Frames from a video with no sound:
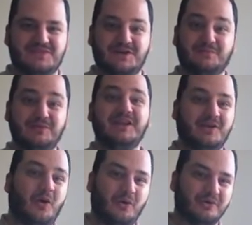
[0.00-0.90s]

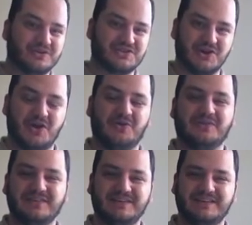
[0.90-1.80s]
complete horror show.
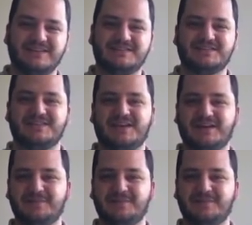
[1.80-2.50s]
I mean, it's